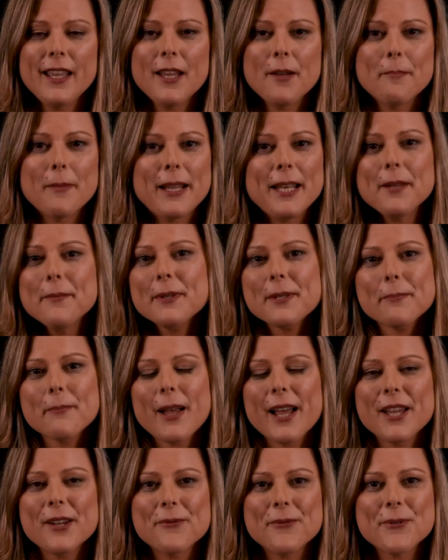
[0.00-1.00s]
My name is
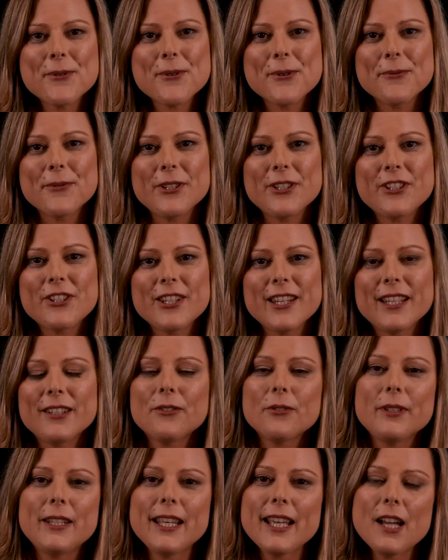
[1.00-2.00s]
Maja Vuković, and
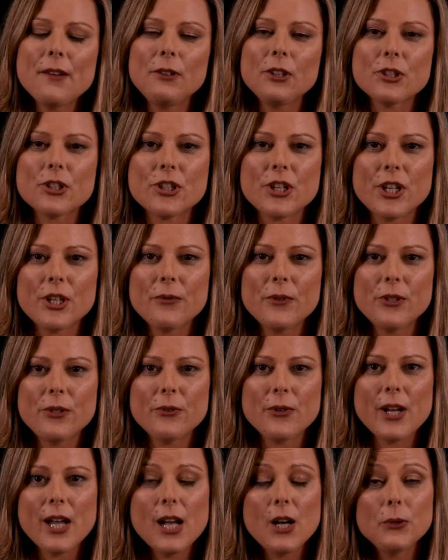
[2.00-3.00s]
today I will share with
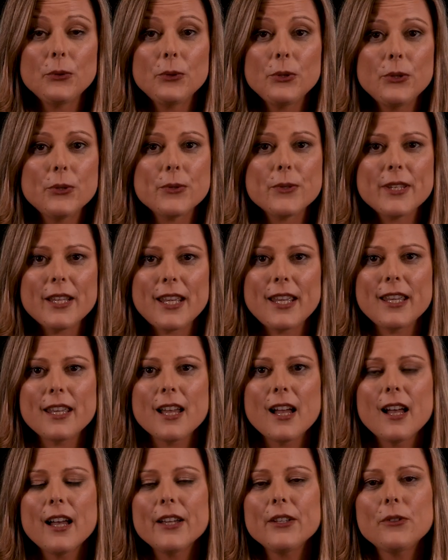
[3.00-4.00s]
you how to use
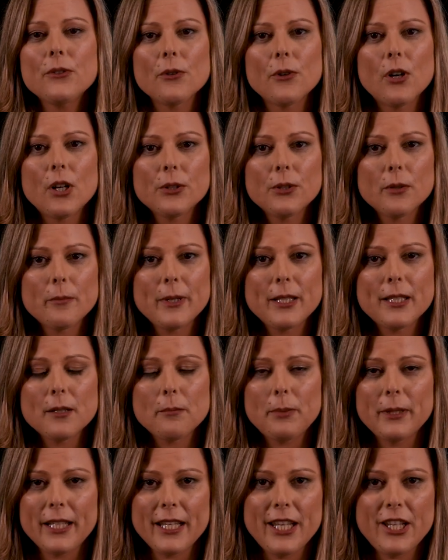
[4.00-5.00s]
AI to automate
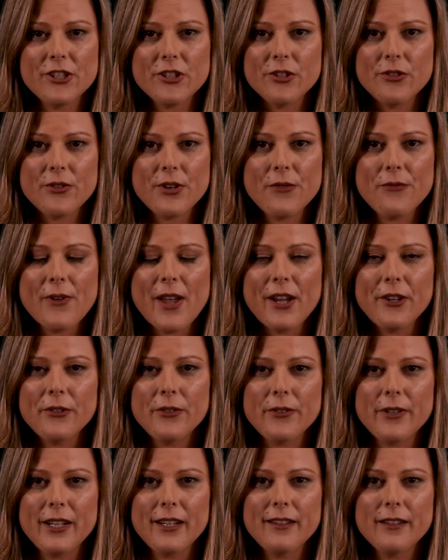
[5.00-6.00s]
application
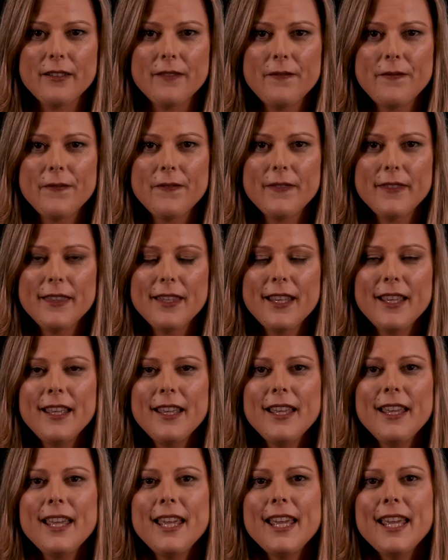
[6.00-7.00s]
refactoring.
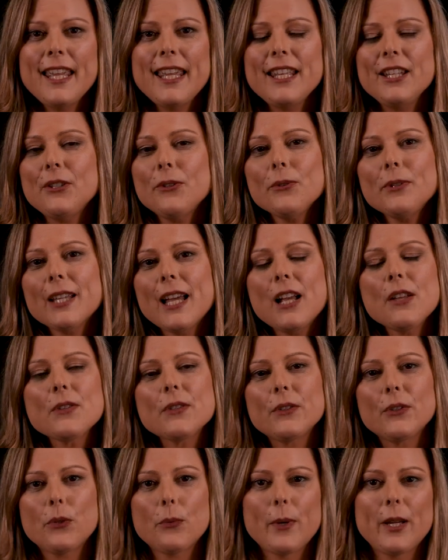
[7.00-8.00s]
In
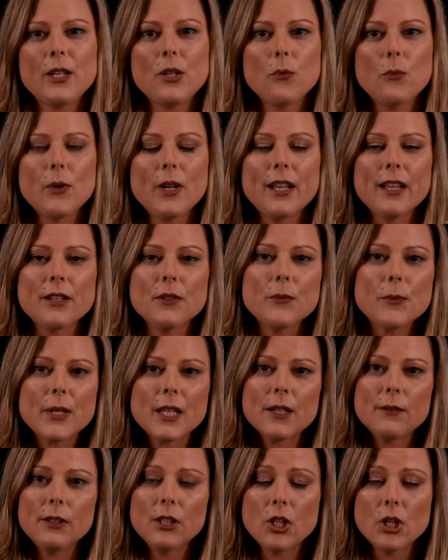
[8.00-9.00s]
2021, we
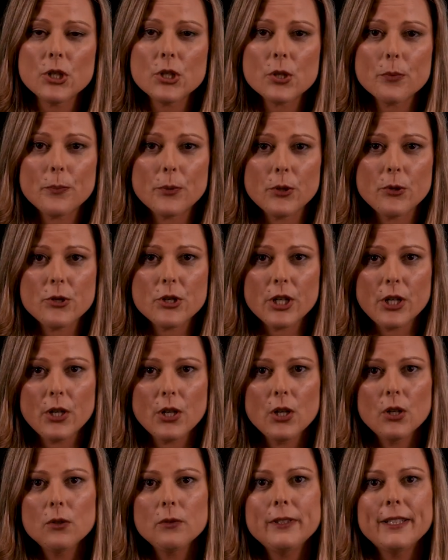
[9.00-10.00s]
have launched Project
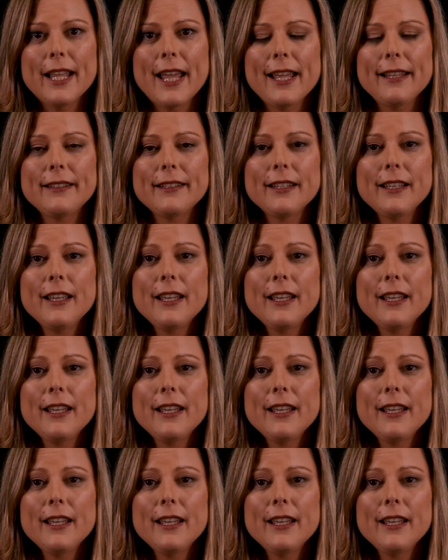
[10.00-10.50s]
CodeNet,